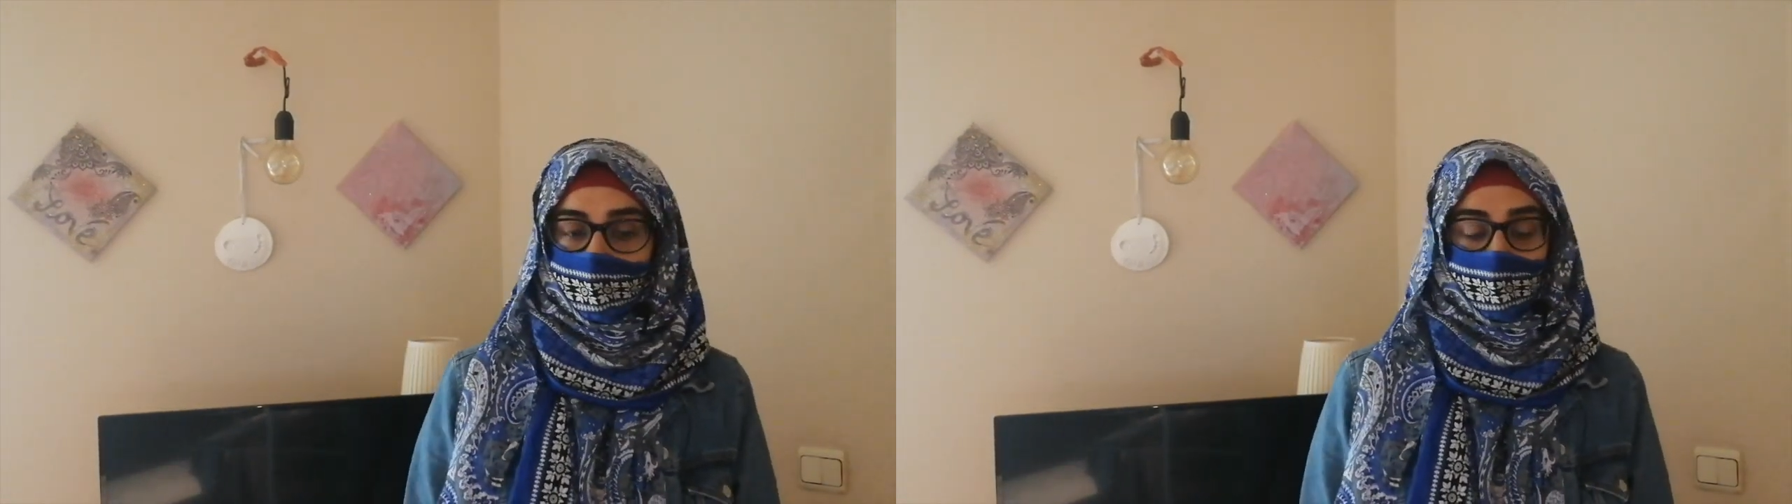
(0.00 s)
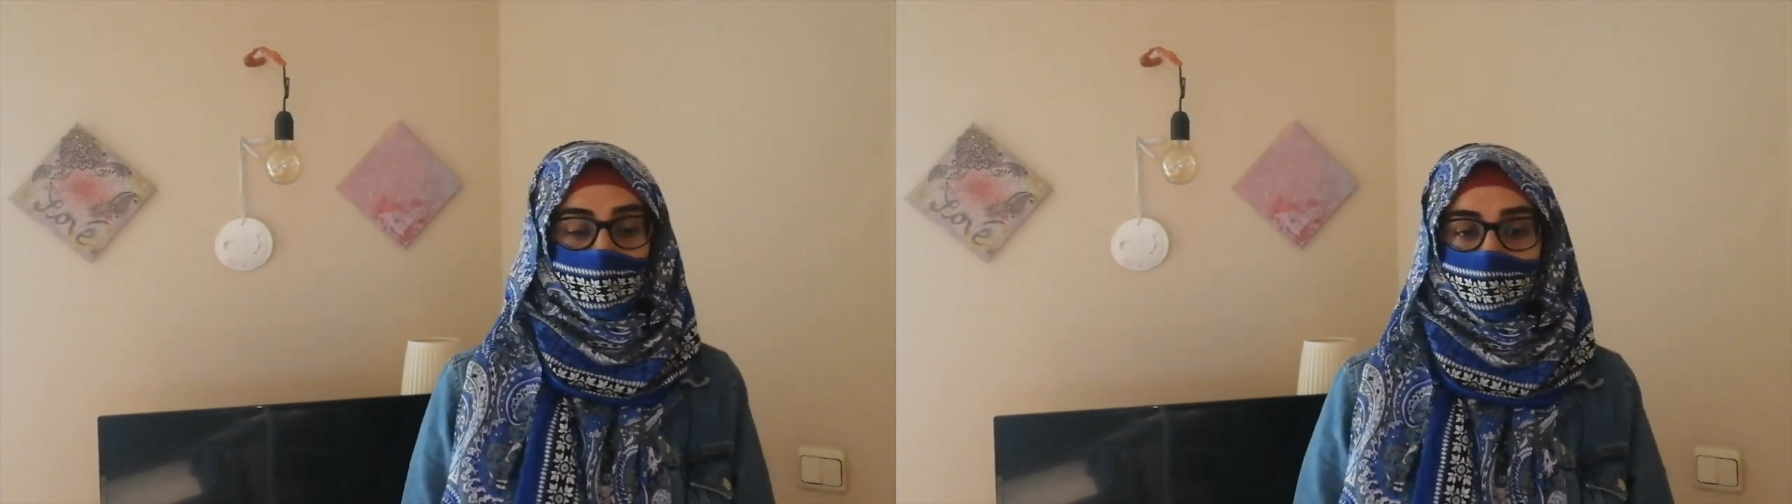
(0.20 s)

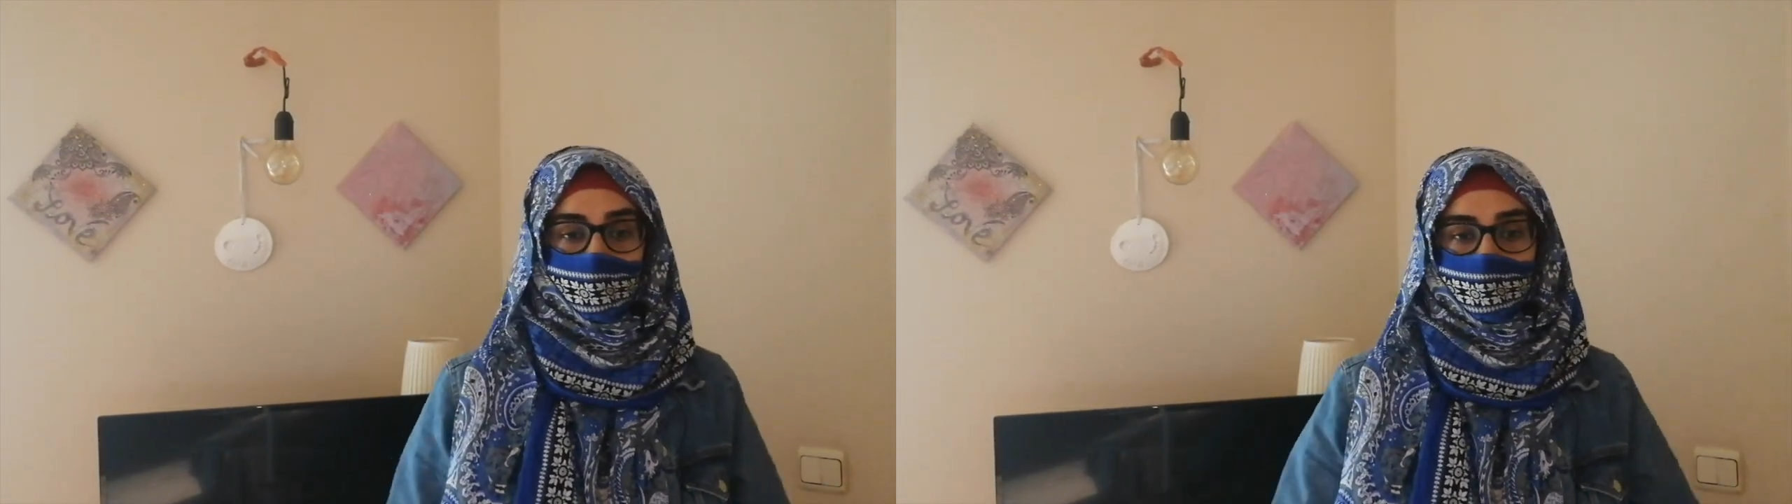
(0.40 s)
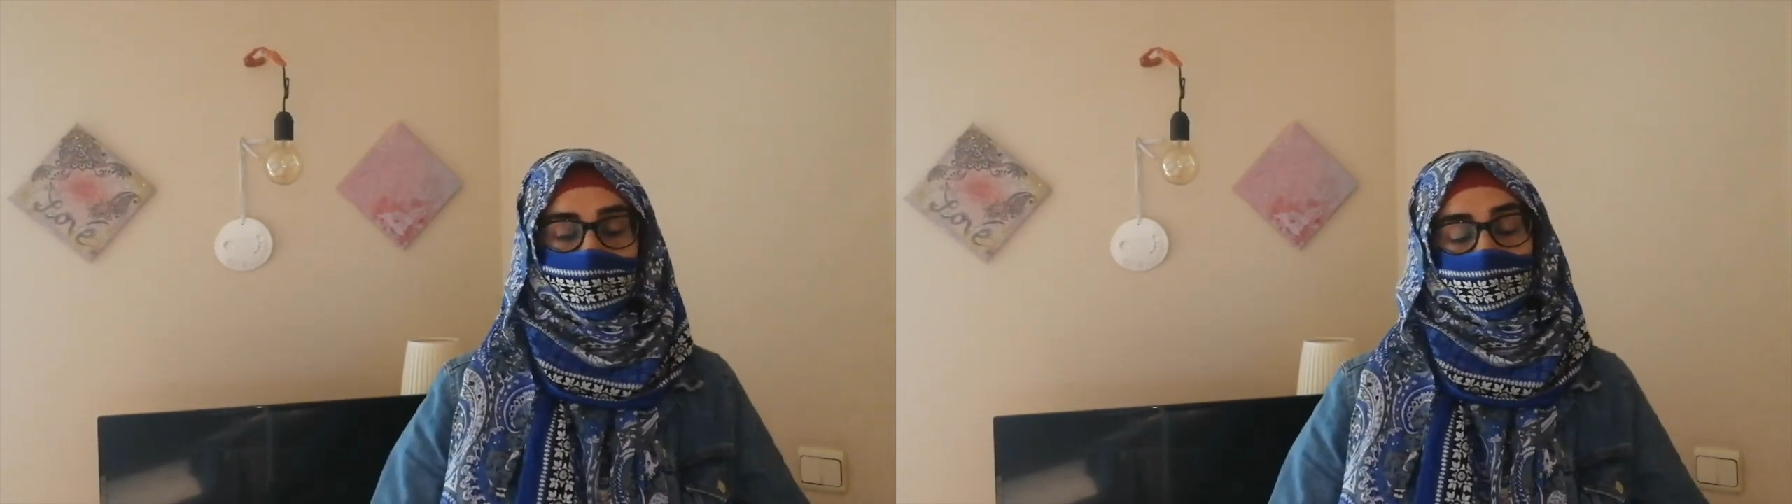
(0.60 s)
could
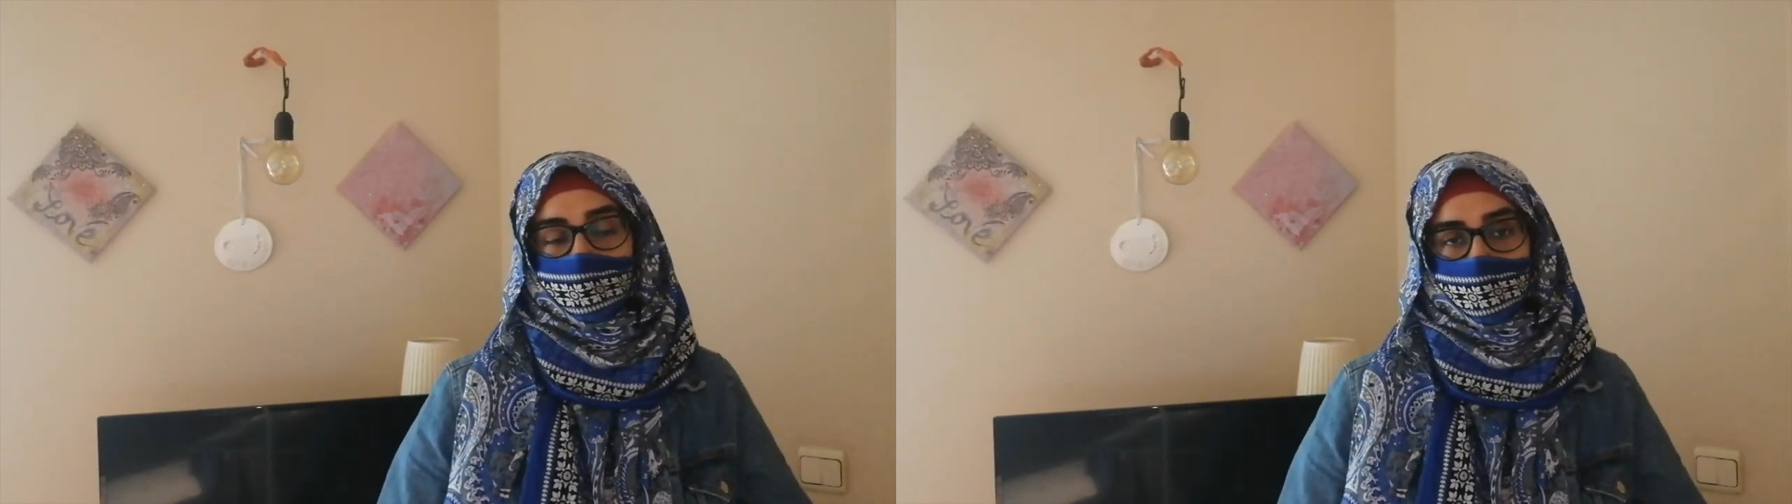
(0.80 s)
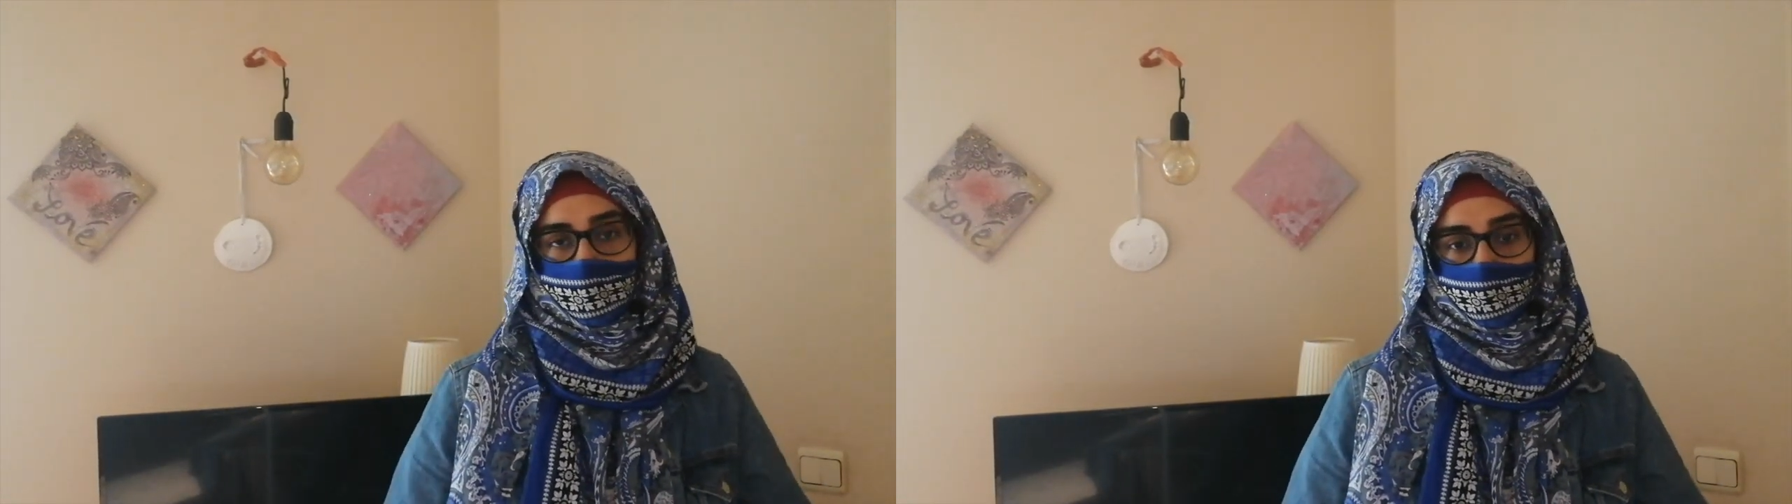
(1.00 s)
not sit
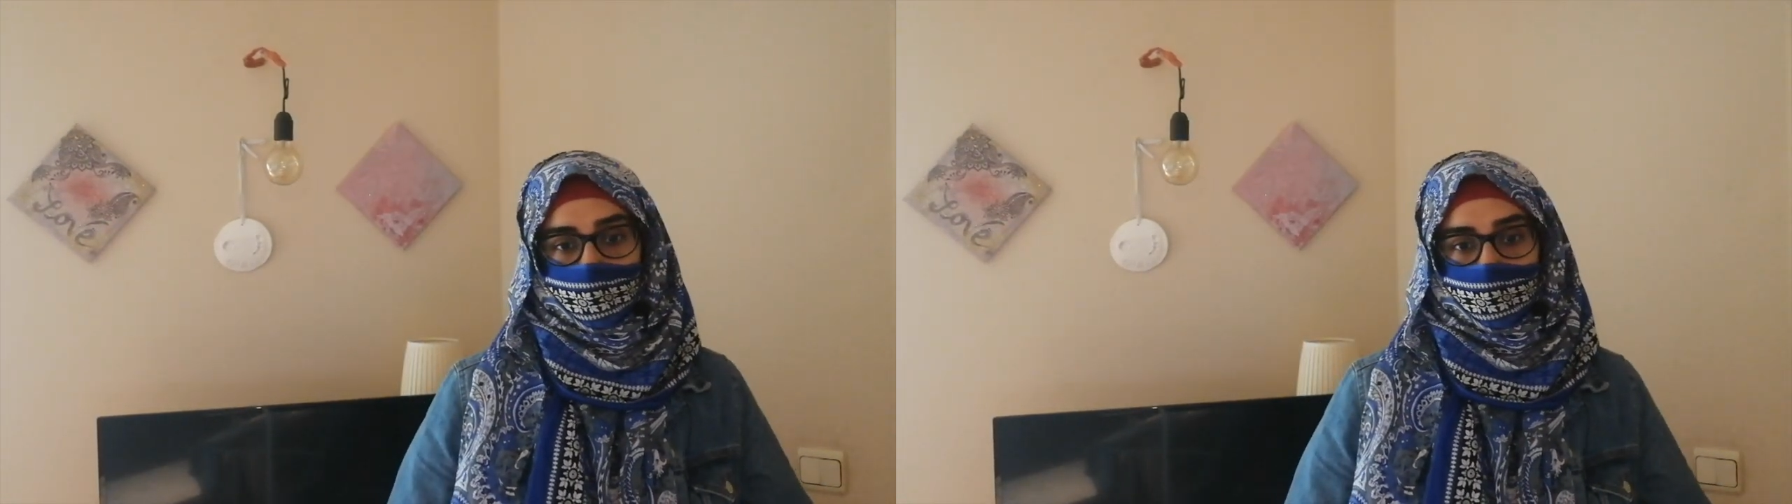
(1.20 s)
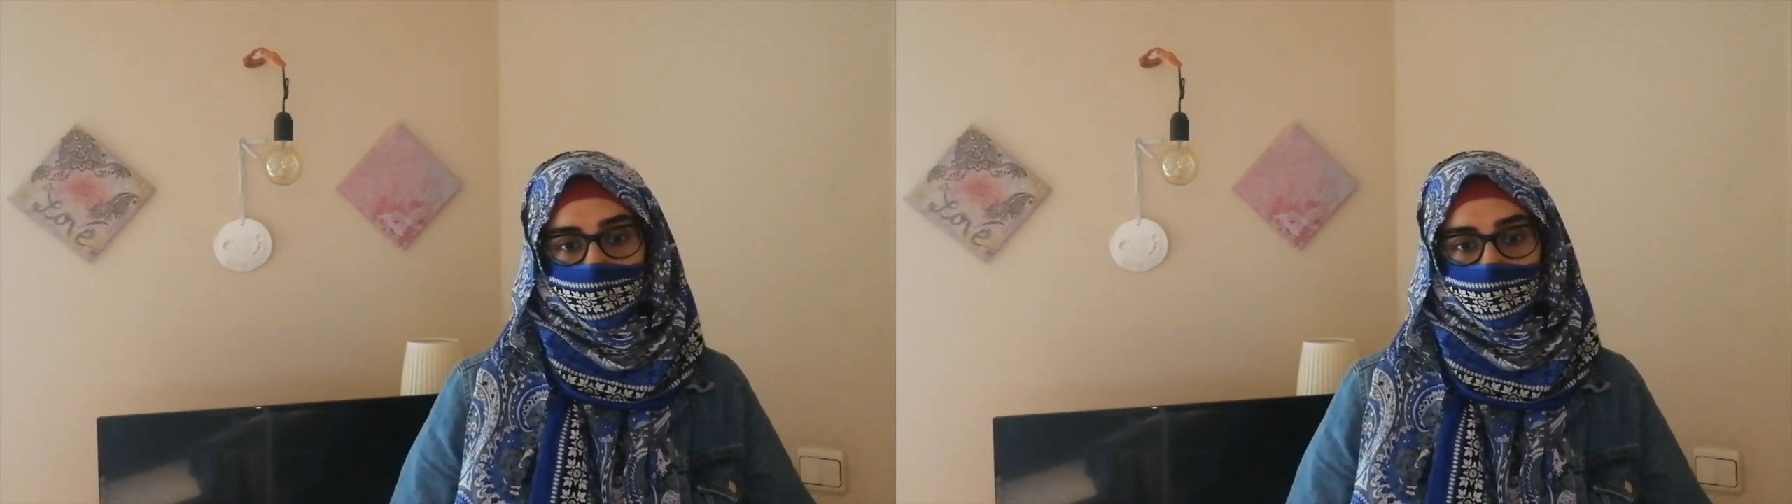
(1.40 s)
still.